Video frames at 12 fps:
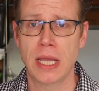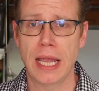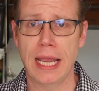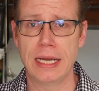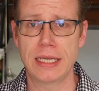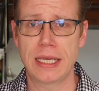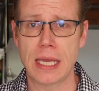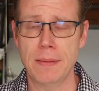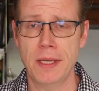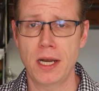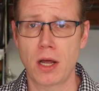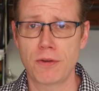and it came
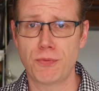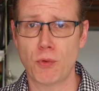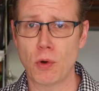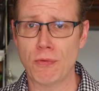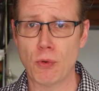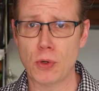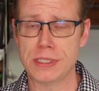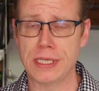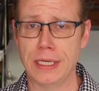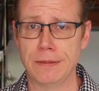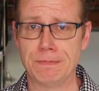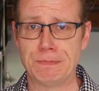in on
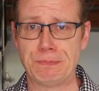4/14.